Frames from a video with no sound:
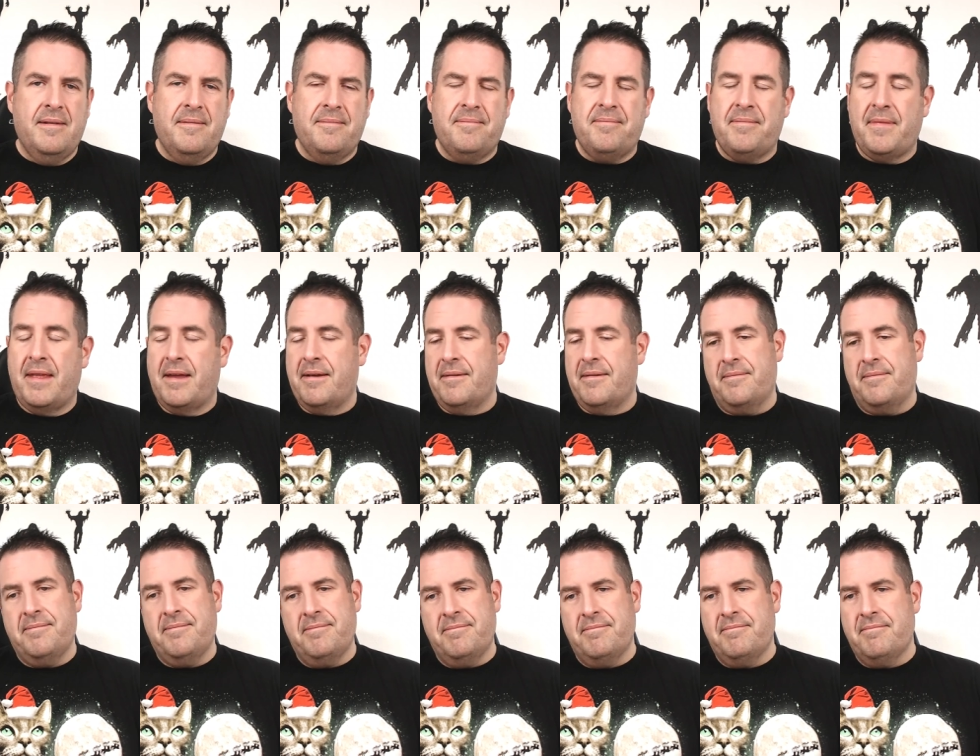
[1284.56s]
yeah.
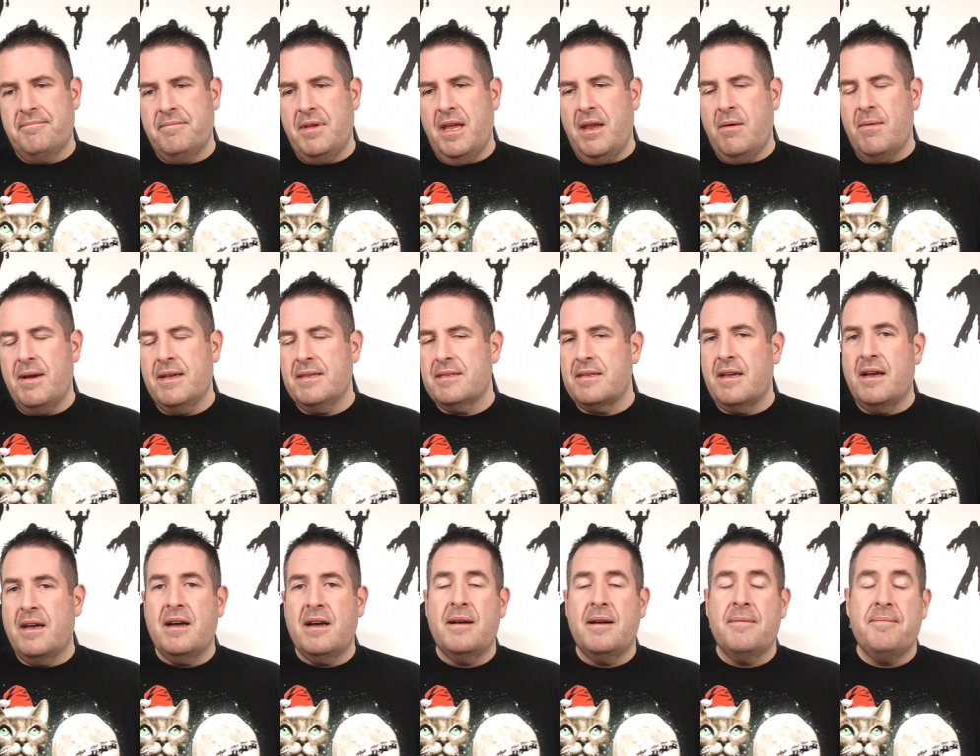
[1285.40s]
Anyways,
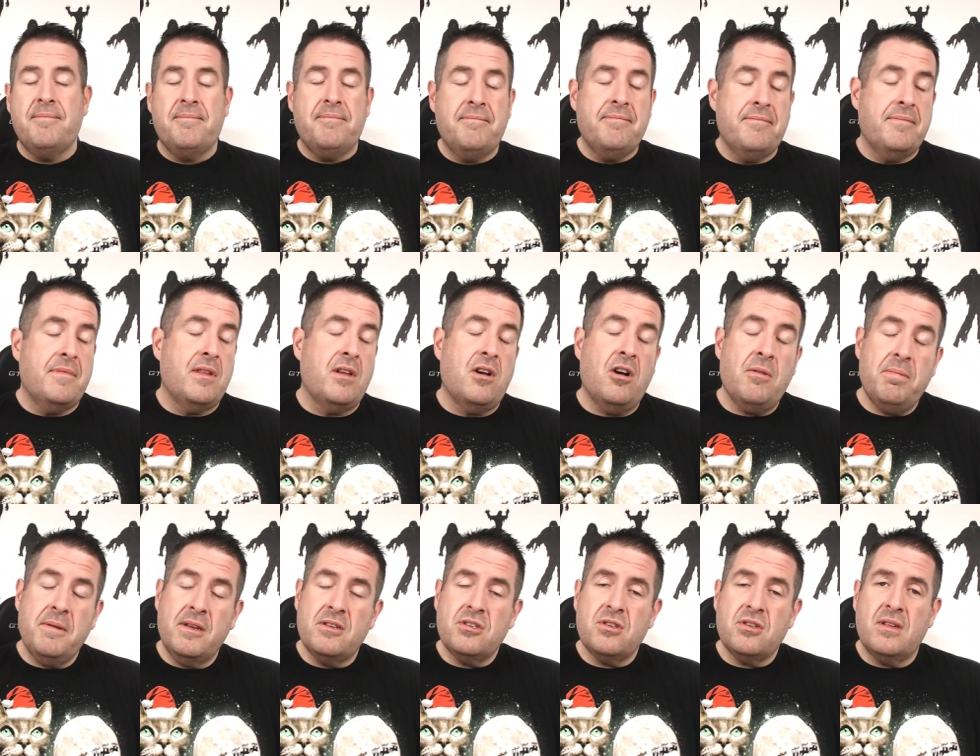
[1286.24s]
um,
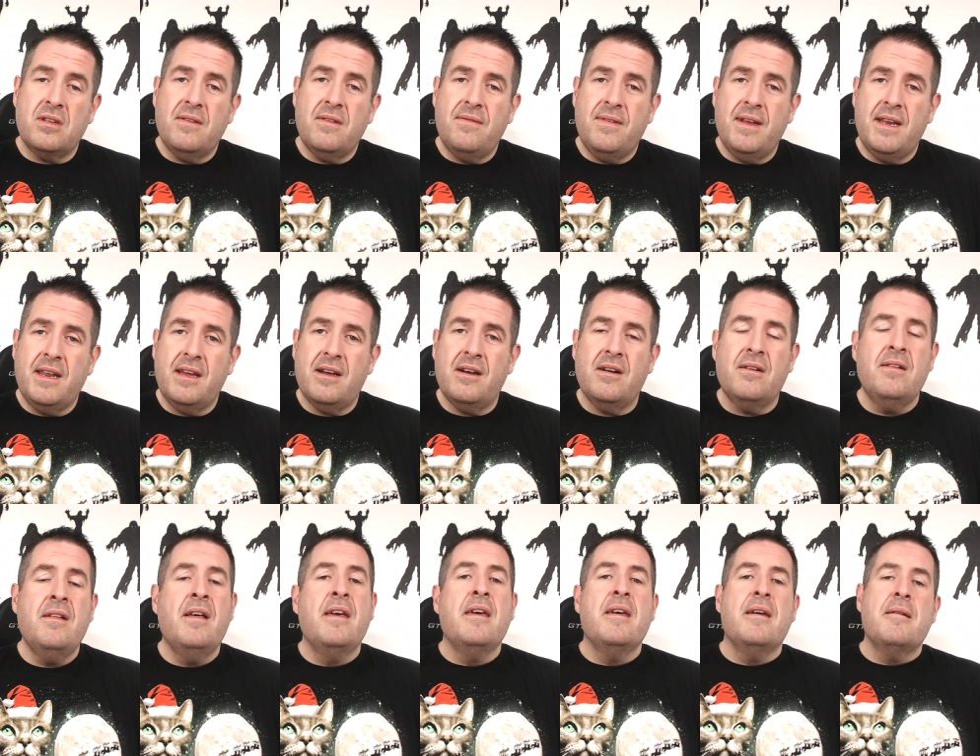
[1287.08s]
hope you enjoyed the
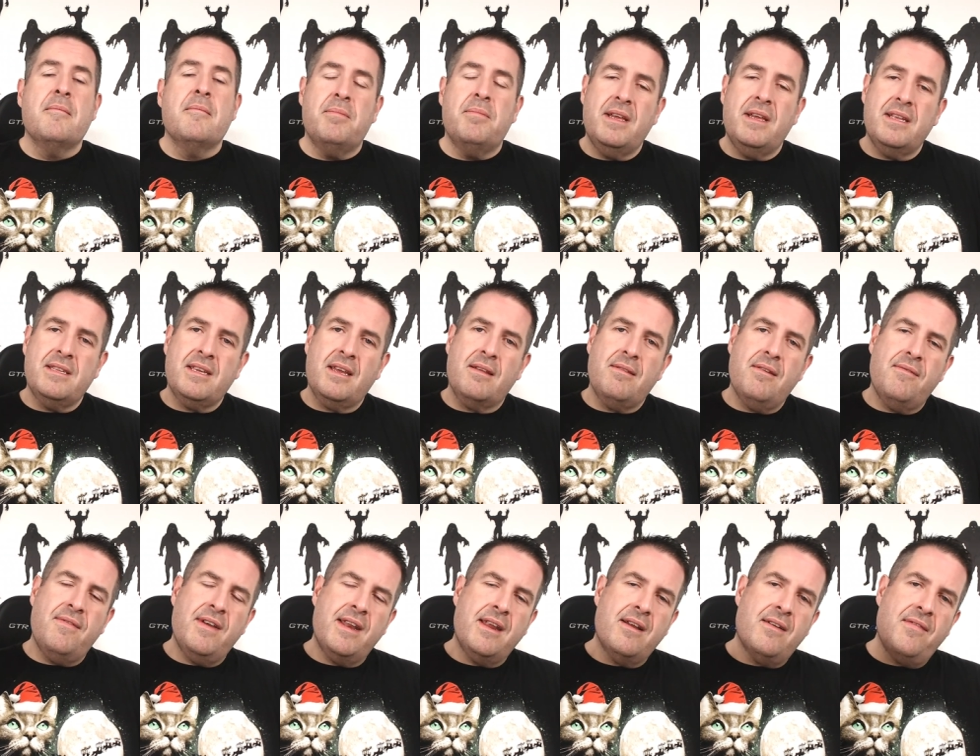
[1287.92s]
video. Please give the
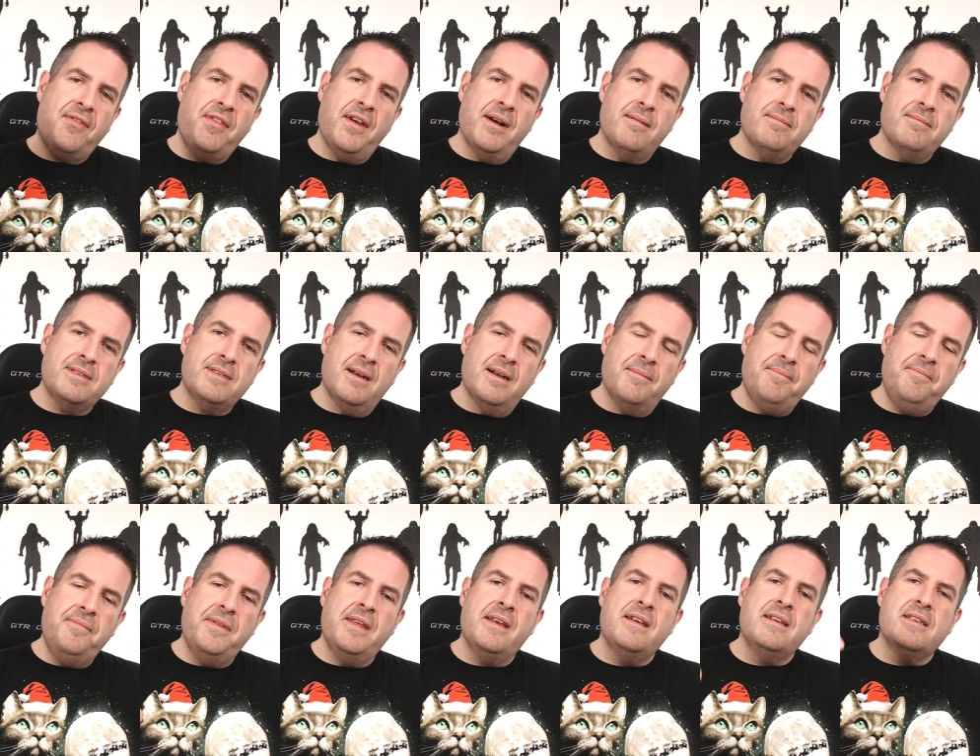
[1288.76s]
video a thumbs
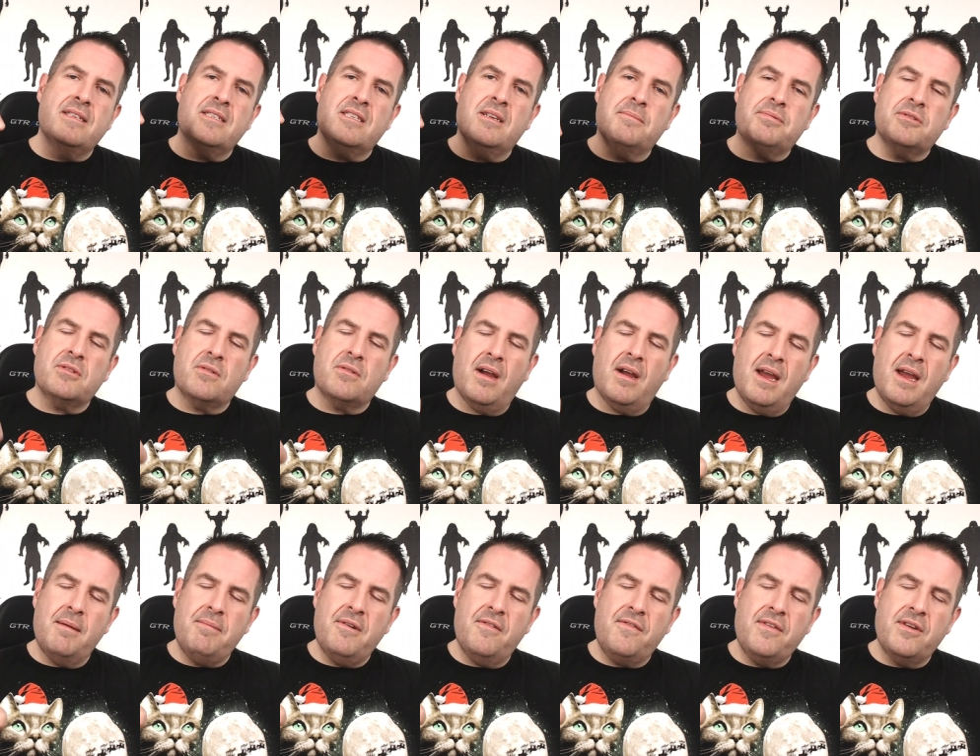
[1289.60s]
up.
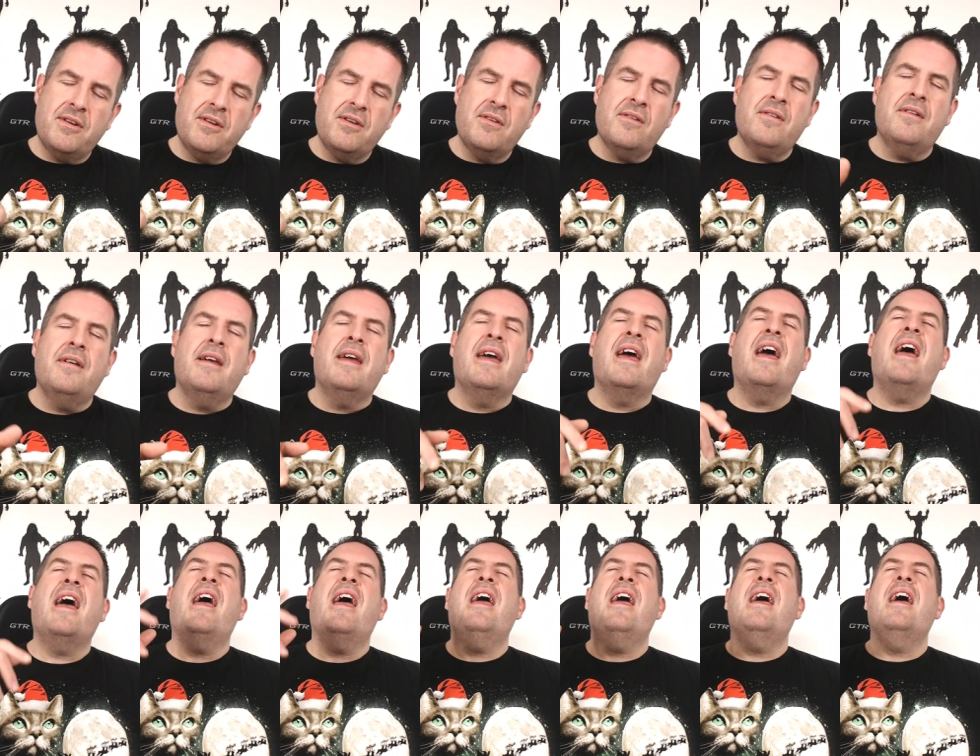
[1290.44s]
Subscribe if you're new.
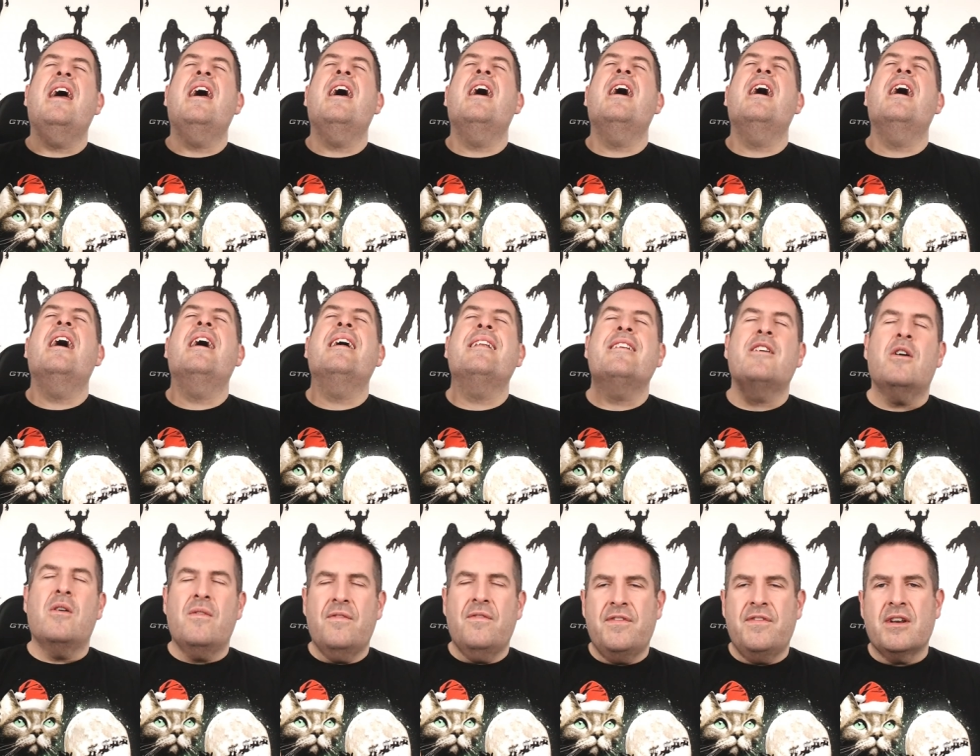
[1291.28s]
And
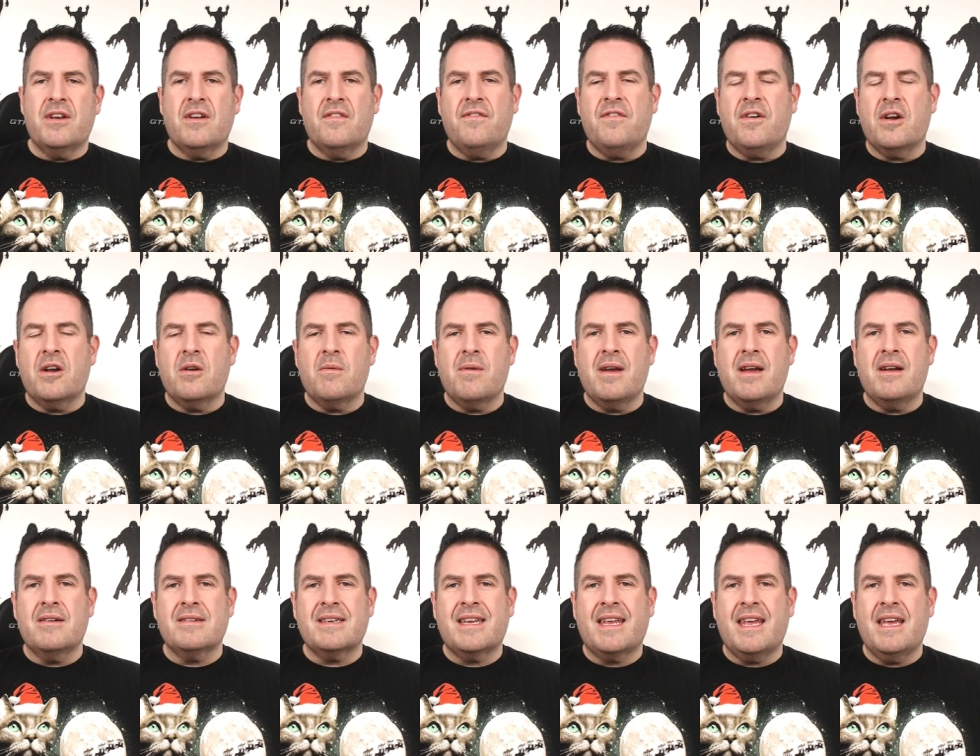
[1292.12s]
don't fiddle fart
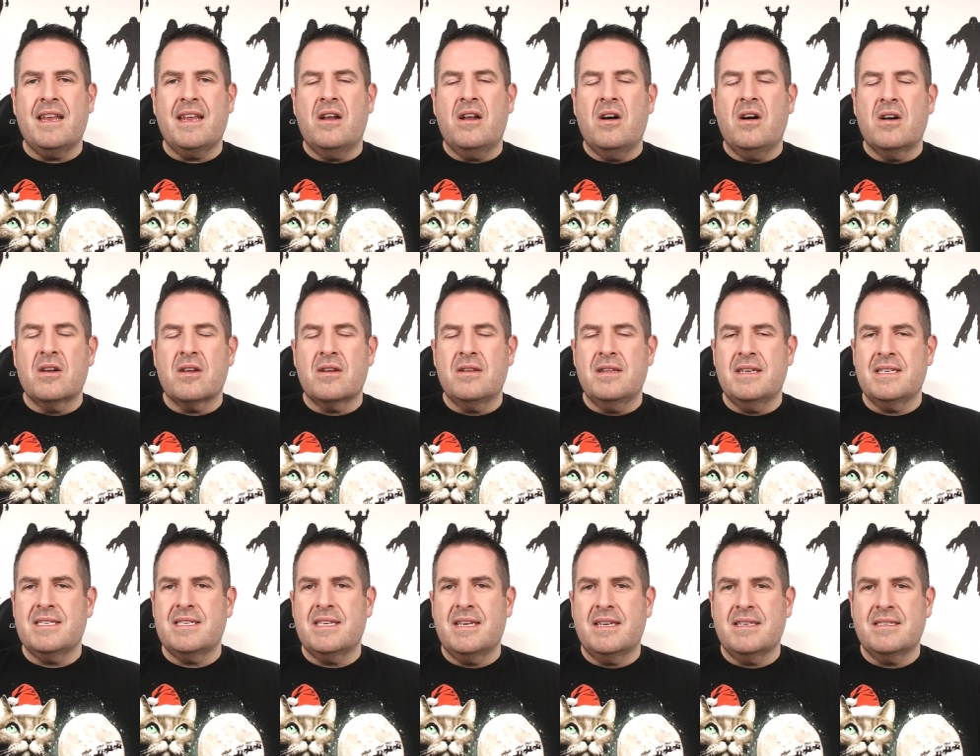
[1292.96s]
around. Get all your
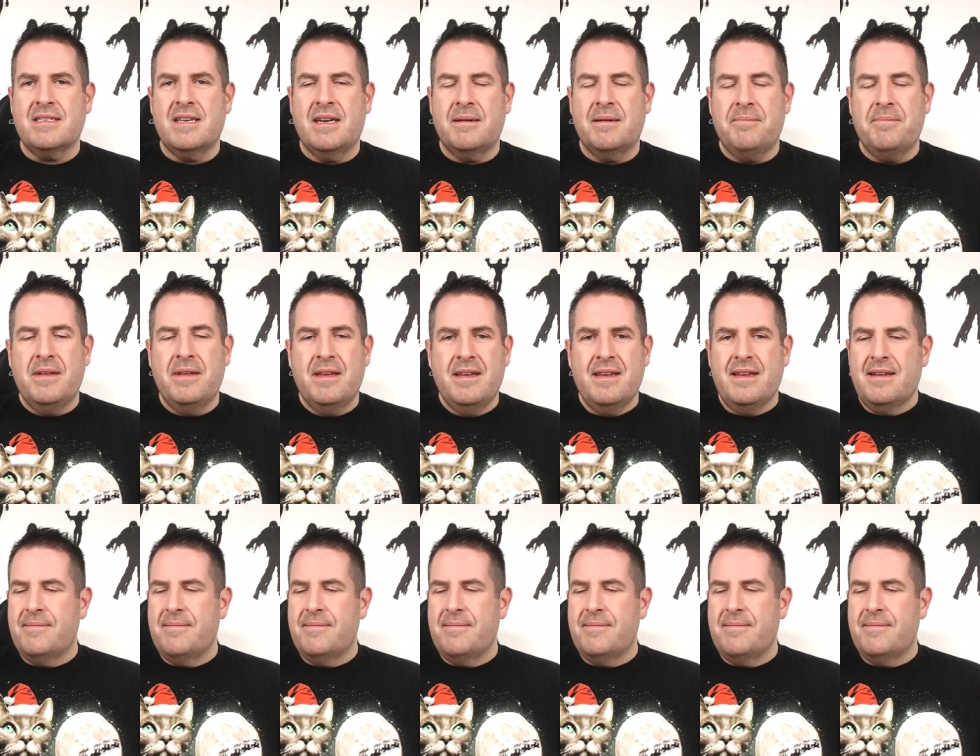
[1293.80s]
listings up.